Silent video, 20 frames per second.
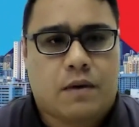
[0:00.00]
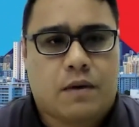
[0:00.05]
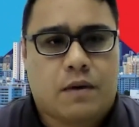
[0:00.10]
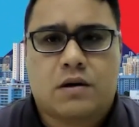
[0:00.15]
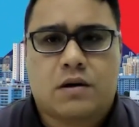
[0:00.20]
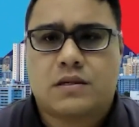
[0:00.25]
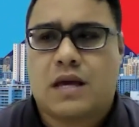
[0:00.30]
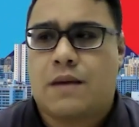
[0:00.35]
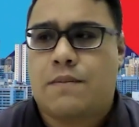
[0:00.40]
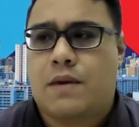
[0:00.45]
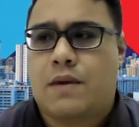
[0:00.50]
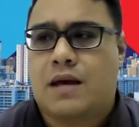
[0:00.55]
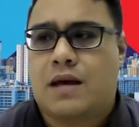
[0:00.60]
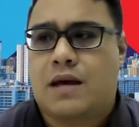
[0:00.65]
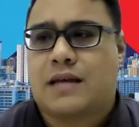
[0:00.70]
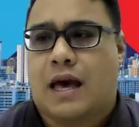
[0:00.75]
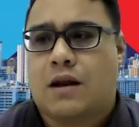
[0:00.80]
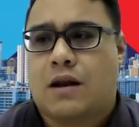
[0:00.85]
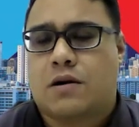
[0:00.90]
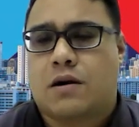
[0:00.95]
because MAS
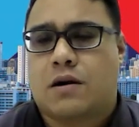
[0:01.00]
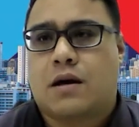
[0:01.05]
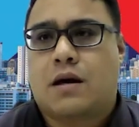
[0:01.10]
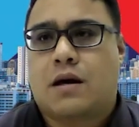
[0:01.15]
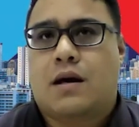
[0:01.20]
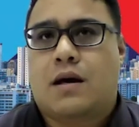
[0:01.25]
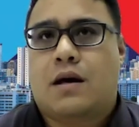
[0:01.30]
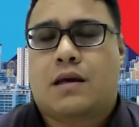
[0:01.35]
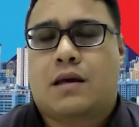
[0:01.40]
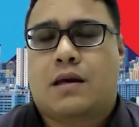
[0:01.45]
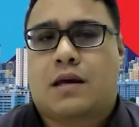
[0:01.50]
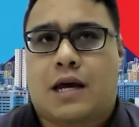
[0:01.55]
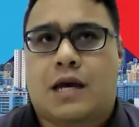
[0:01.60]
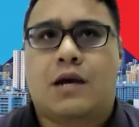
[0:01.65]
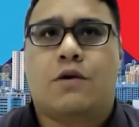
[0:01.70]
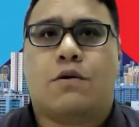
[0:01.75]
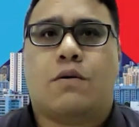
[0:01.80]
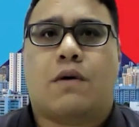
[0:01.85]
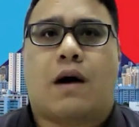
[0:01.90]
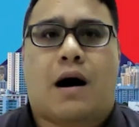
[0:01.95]
cannot
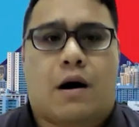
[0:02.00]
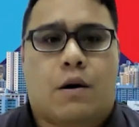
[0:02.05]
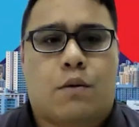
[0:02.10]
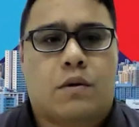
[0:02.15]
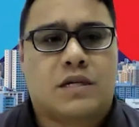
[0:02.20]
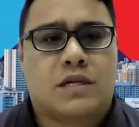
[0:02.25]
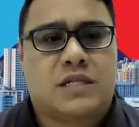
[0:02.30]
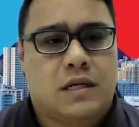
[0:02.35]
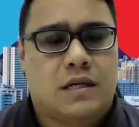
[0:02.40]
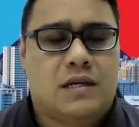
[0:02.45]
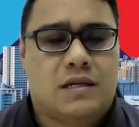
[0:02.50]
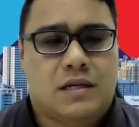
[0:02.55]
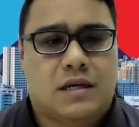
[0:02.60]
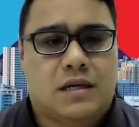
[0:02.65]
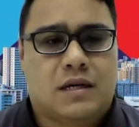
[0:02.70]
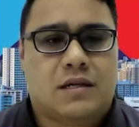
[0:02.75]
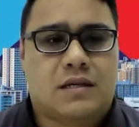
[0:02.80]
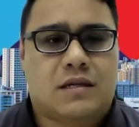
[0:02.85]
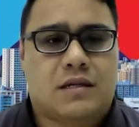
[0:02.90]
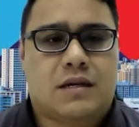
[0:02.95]
kill our
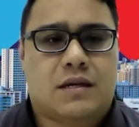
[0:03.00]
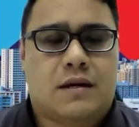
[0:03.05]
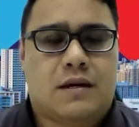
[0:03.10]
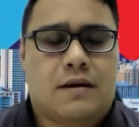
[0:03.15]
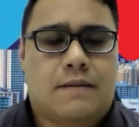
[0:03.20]
citizens